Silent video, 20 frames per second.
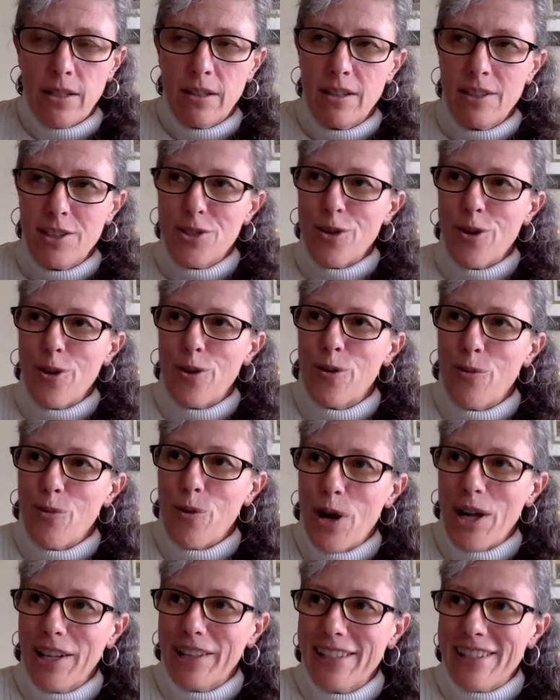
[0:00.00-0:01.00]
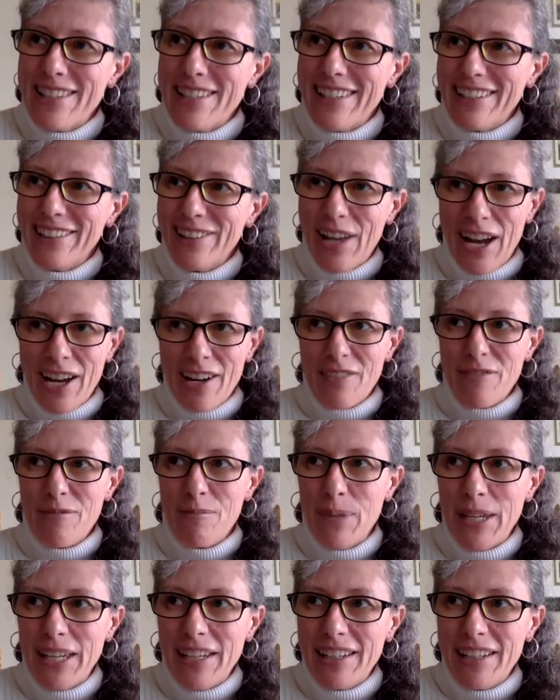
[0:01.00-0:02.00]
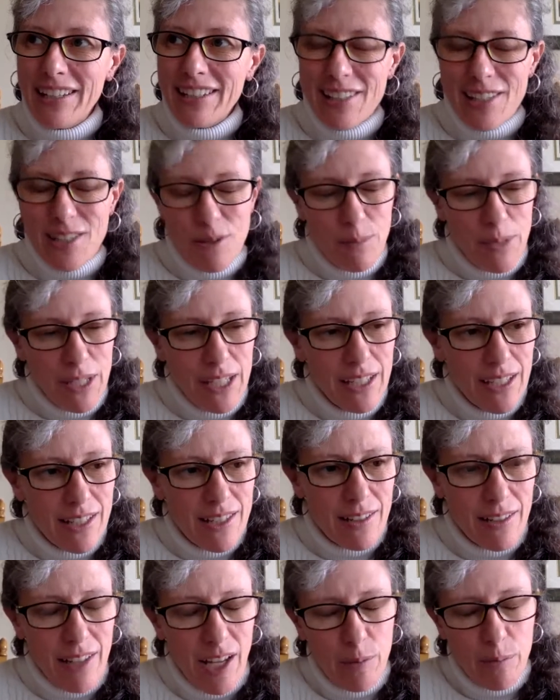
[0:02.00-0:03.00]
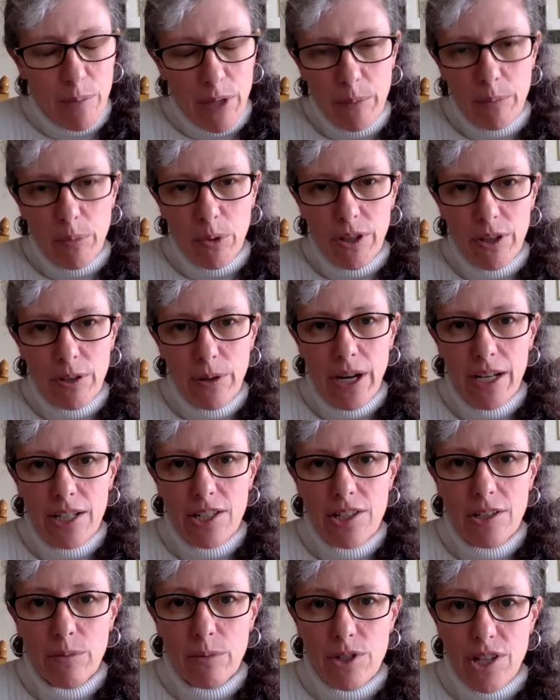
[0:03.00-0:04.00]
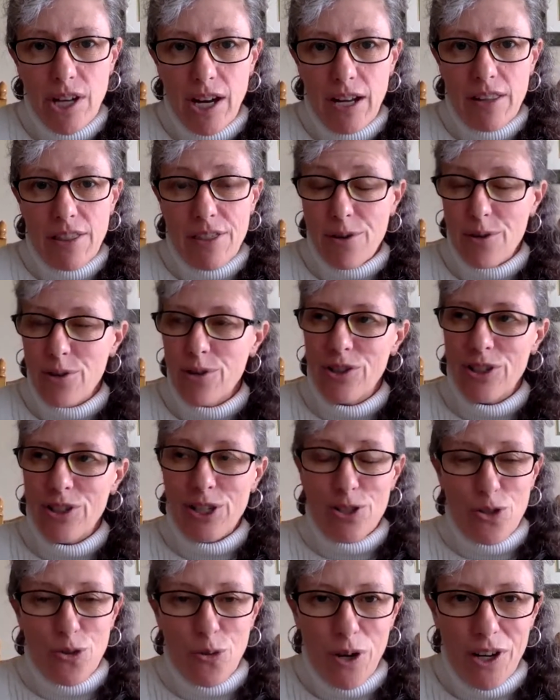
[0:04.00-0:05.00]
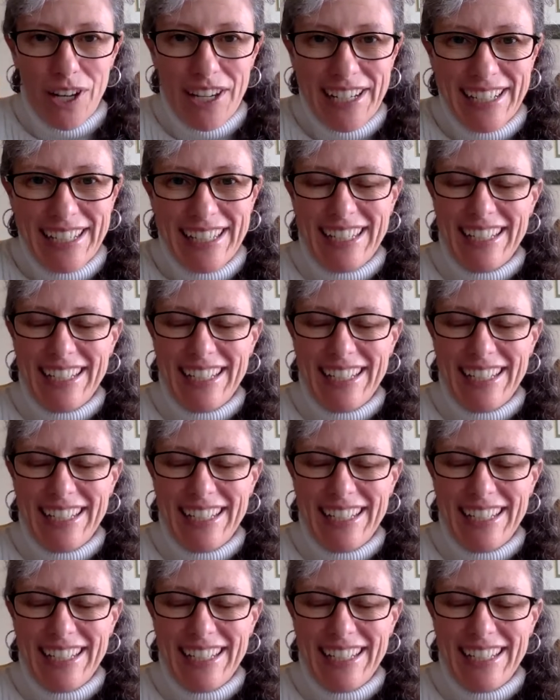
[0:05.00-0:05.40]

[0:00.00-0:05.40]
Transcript: So while it's a lot of meetings, to me, it's a lot of people interaction, which I thoroughly enjoy.